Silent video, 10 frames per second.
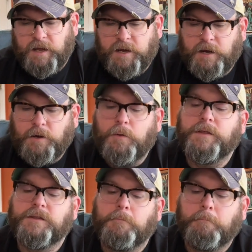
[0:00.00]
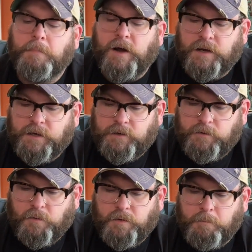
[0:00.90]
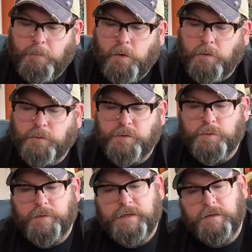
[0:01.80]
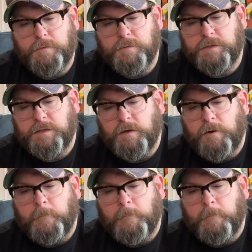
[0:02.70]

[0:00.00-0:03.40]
And I know that the buck or the mold was reused